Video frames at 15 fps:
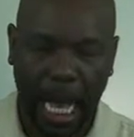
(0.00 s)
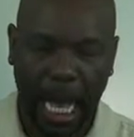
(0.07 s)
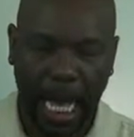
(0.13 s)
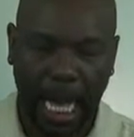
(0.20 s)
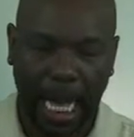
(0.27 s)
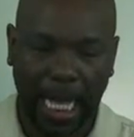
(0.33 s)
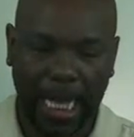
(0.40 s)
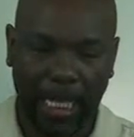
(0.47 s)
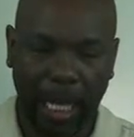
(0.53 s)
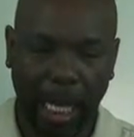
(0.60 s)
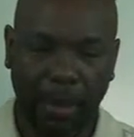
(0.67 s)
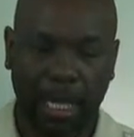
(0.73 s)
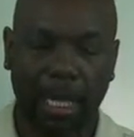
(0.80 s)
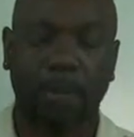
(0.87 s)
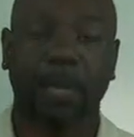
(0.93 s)
Let's talk
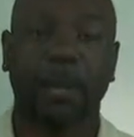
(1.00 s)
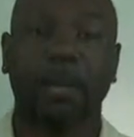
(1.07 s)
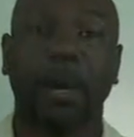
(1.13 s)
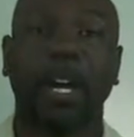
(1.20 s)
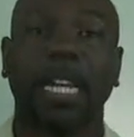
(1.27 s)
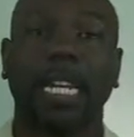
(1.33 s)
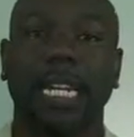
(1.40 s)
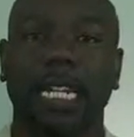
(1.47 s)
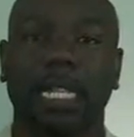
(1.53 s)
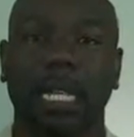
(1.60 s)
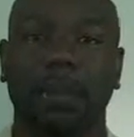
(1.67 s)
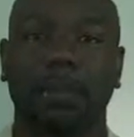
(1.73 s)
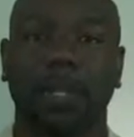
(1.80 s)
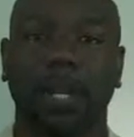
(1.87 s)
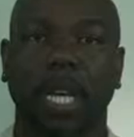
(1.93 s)
about some of the marketing
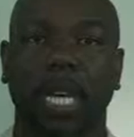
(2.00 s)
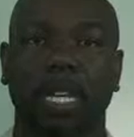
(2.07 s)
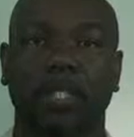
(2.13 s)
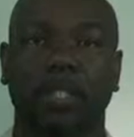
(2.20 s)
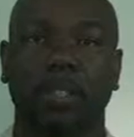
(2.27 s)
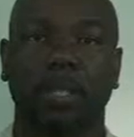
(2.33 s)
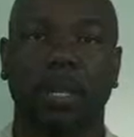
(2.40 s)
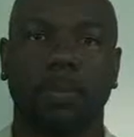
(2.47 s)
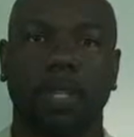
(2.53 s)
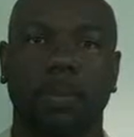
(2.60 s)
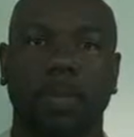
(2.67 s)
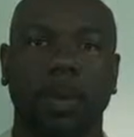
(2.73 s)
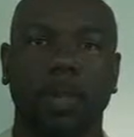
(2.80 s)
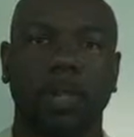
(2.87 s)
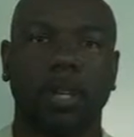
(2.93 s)
tips. Okay, so some of the
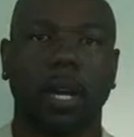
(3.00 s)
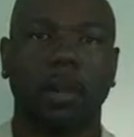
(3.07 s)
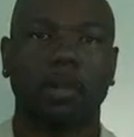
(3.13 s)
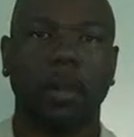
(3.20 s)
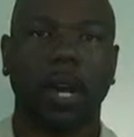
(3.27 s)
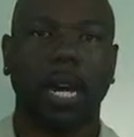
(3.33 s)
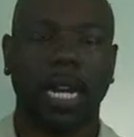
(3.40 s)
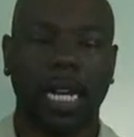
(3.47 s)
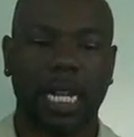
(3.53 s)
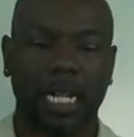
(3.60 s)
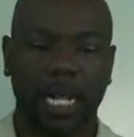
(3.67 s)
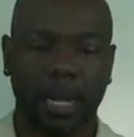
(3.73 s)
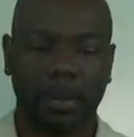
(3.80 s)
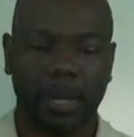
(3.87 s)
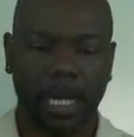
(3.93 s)
postcard marketing
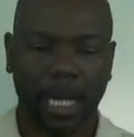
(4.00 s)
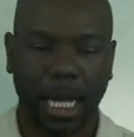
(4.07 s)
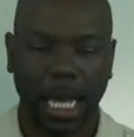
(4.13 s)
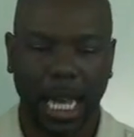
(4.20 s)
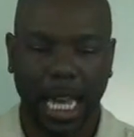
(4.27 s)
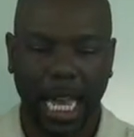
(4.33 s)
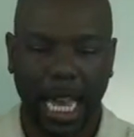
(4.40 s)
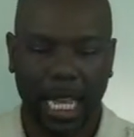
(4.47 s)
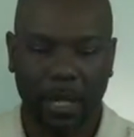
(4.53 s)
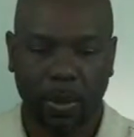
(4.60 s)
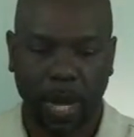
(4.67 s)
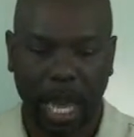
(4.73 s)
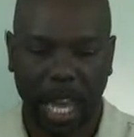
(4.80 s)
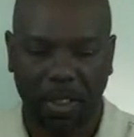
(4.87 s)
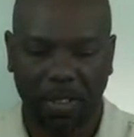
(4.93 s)
tips. As
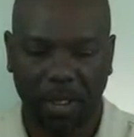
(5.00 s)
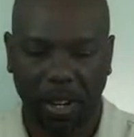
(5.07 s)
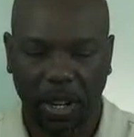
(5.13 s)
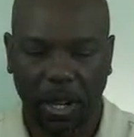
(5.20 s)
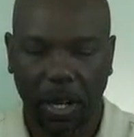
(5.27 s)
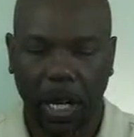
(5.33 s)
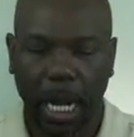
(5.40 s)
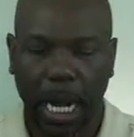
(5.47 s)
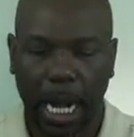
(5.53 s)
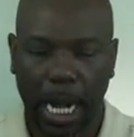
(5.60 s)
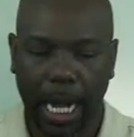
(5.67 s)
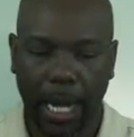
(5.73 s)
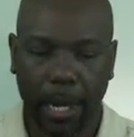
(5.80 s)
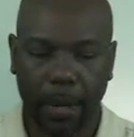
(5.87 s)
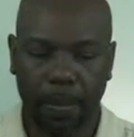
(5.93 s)
we have here,
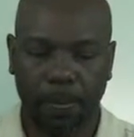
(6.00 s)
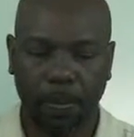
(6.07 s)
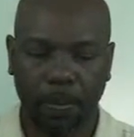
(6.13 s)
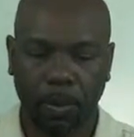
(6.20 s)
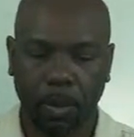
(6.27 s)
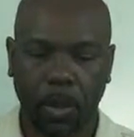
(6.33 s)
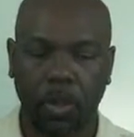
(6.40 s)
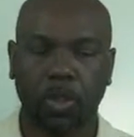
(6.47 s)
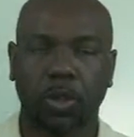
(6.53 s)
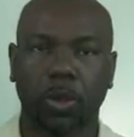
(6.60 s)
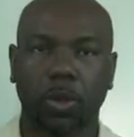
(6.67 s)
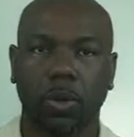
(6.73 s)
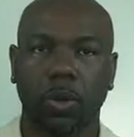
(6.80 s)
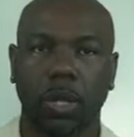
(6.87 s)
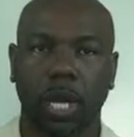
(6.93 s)
we'll go
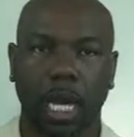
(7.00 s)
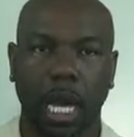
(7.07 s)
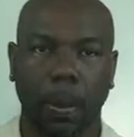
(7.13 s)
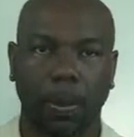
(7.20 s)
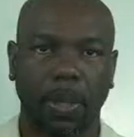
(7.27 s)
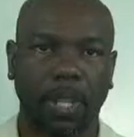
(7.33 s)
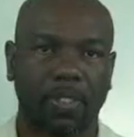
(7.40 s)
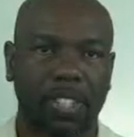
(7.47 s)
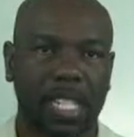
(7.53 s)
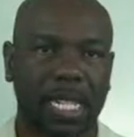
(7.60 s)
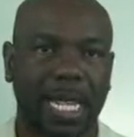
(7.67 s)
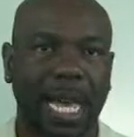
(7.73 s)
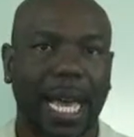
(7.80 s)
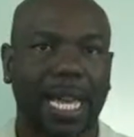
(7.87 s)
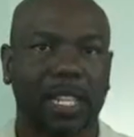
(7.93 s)
through a couple different
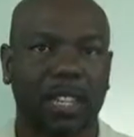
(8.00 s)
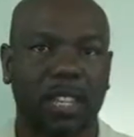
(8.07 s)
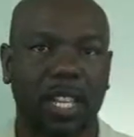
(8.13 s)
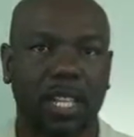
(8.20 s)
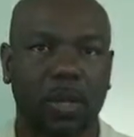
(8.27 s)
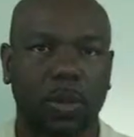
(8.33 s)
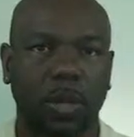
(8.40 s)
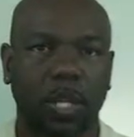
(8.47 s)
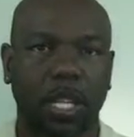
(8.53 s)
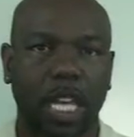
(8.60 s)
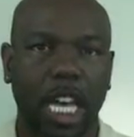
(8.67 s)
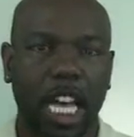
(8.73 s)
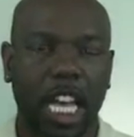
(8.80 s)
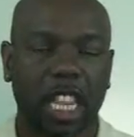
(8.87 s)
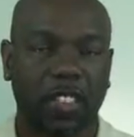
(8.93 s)
slides on this one.
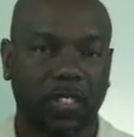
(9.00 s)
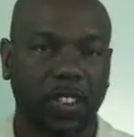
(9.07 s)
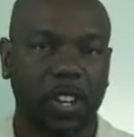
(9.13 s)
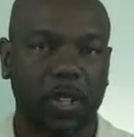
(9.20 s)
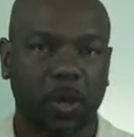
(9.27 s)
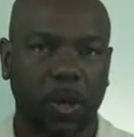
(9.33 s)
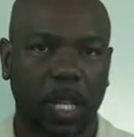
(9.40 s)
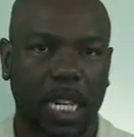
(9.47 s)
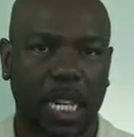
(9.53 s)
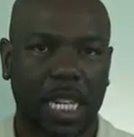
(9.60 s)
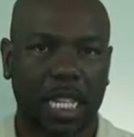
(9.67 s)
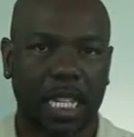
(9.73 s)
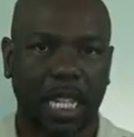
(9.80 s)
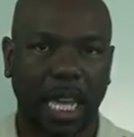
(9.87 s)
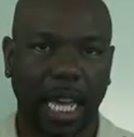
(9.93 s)
The first one
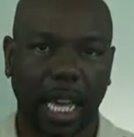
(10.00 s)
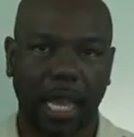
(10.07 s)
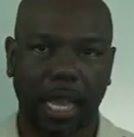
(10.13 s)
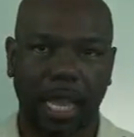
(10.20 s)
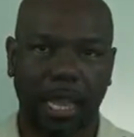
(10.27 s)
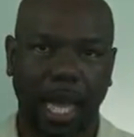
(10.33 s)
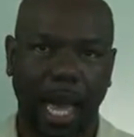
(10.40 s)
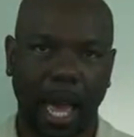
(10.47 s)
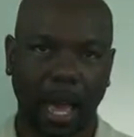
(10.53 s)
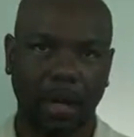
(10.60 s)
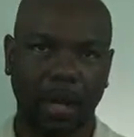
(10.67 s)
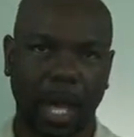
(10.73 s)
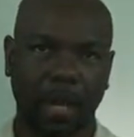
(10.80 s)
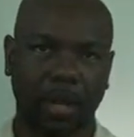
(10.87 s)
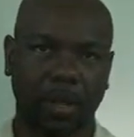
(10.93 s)
is that
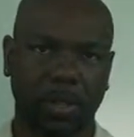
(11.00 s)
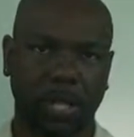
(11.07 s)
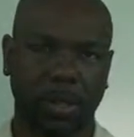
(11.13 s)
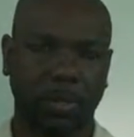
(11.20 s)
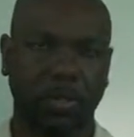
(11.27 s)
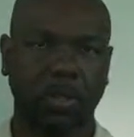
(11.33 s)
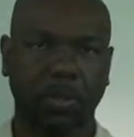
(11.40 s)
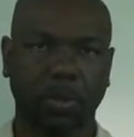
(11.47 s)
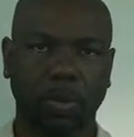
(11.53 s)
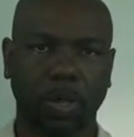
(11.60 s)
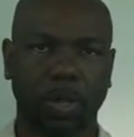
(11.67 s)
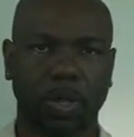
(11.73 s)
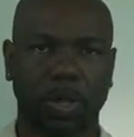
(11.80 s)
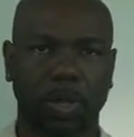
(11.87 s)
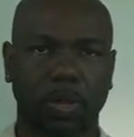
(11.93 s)
I know some of you
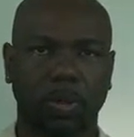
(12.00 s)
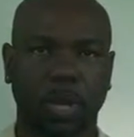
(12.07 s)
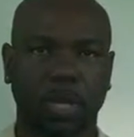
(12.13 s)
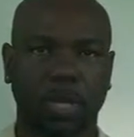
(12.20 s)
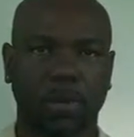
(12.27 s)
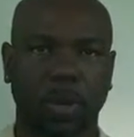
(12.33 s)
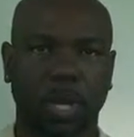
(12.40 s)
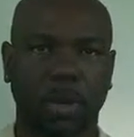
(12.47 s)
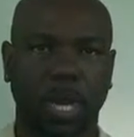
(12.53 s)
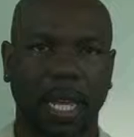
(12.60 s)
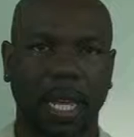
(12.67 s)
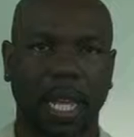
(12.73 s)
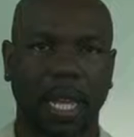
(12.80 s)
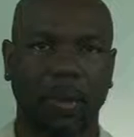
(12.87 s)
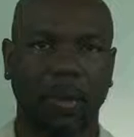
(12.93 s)
realtors we have spoken
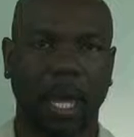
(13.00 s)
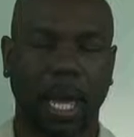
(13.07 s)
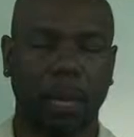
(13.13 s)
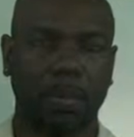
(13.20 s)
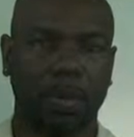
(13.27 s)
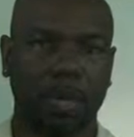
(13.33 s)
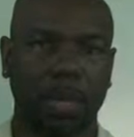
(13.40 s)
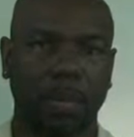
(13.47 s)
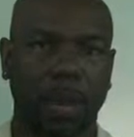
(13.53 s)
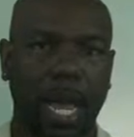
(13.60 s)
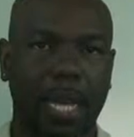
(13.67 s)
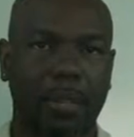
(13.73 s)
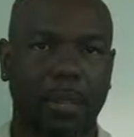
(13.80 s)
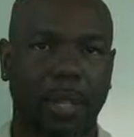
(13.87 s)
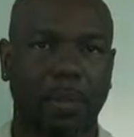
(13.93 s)
about, and it came to a
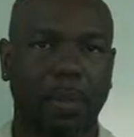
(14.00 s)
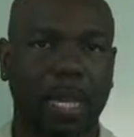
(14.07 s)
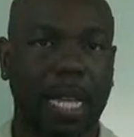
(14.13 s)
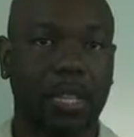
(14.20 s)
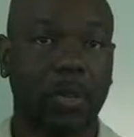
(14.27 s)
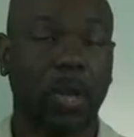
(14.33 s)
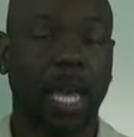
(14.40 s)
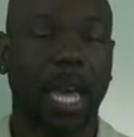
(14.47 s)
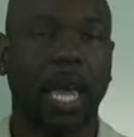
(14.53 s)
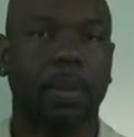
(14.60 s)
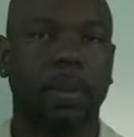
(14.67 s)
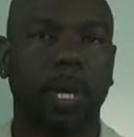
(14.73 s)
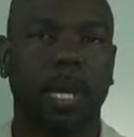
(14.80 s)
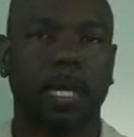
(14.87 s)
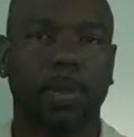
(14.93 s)
surprise for them, but that's okay
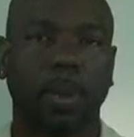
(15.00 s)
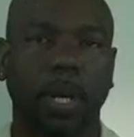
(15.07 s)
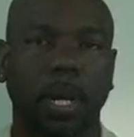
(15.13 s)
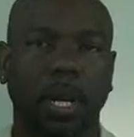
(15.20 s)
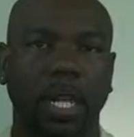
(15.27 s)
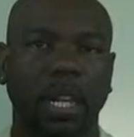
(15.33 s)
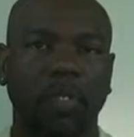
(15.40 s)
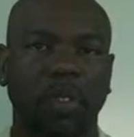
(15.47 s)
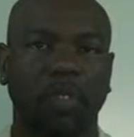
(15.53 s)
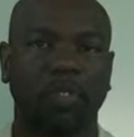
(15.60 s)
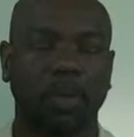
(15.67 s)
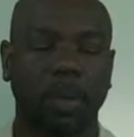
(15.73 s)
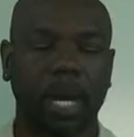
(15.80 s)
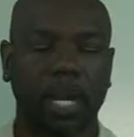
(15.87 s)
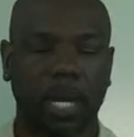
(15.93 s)
because we're here to give you
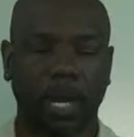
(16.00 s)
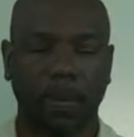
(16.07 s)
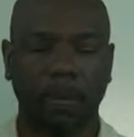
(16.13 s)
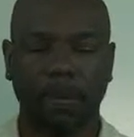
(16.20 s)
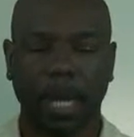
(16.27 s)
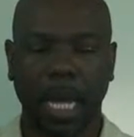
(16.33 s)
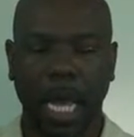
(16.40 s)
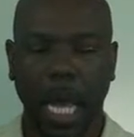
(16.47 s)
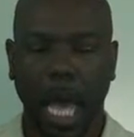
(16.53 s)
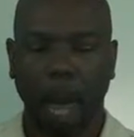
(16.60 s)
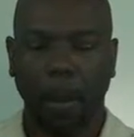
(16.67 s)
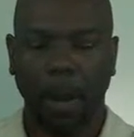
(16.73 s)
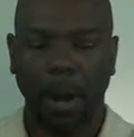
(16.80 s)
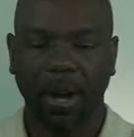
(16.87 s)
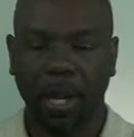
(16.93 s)
information.
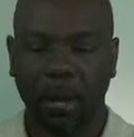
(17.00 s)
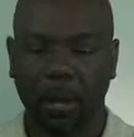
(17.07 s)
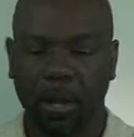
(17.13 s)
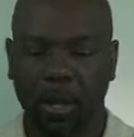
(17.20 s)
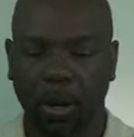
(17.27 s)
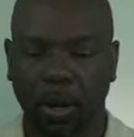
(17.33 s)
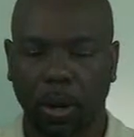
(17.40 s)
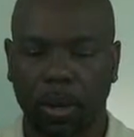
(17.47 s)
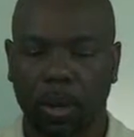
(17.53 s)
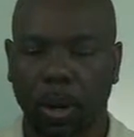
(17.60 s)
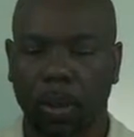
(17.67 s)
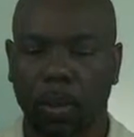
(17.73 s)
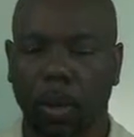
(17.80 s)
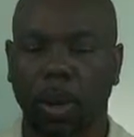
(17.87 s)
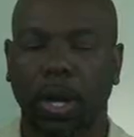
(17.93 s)
Partner with
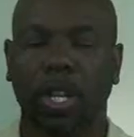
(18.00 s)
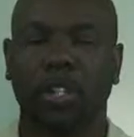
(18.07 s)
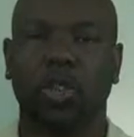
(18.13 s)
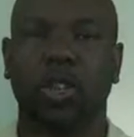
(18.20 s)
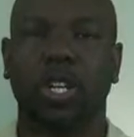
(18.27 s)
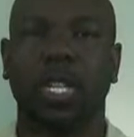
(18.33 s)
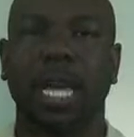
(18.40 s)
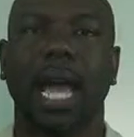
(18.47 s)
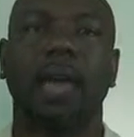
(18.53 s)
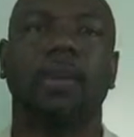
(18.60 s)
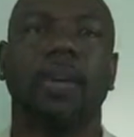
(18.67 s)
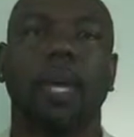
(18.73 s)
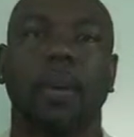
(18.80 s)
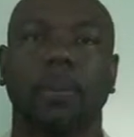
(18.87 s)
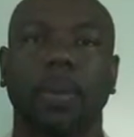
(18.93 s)
your mortgage or your title
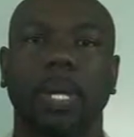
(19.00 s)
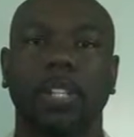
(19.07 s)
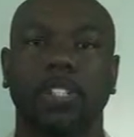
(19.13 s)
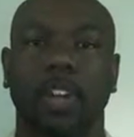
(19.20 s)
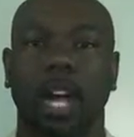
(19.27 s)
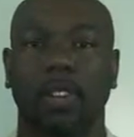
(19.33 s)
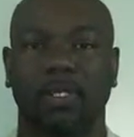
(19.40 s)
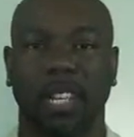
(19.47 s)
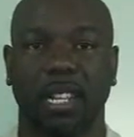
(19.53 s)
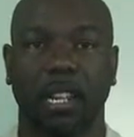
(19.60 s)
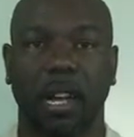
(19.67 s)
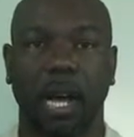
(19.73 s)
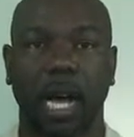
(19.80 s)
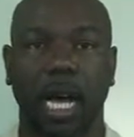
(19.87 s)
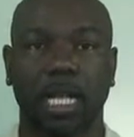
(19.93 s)
companies to offset
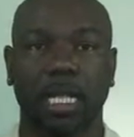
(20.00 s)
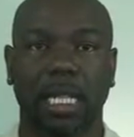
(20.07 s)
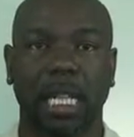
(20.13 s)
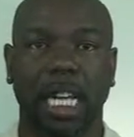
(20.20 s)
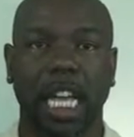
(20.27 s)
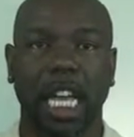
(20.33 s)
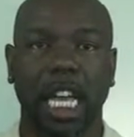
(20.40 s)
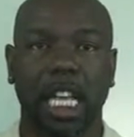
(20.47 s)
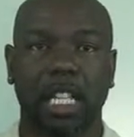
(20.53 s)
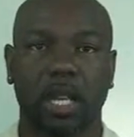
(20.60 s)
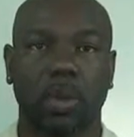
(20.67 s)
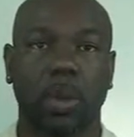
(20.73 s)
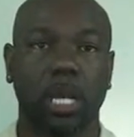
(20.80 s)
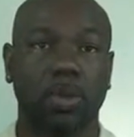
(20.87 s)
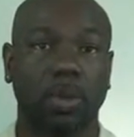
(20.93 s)
costs.
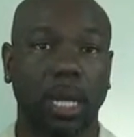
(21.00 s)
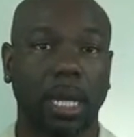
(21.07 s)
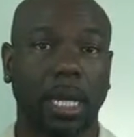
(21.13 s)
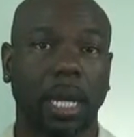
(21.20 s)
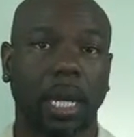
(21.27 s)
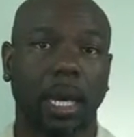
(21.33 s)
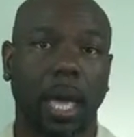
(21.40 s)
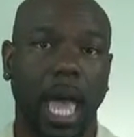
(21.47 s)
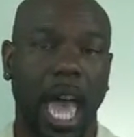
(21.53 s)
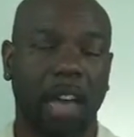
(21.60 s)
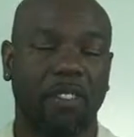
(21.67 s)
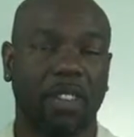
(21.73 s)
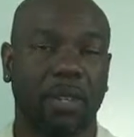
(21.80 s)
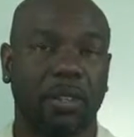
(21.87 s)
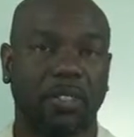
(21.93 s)
So once we
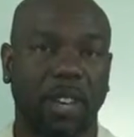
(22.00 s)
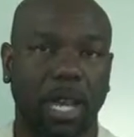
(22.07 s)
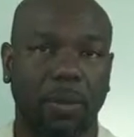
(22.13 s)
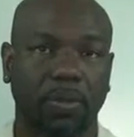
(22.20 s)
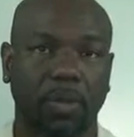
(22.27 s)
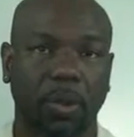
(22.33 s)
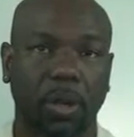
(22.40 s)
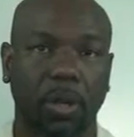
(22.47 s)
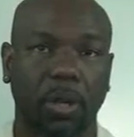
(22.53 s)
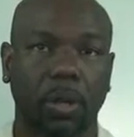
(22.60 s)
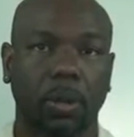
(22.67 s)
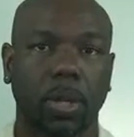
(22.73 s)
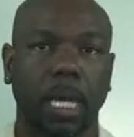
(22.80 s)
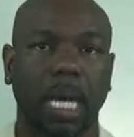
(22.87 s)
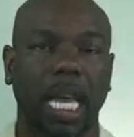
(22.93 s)
have it developed for you,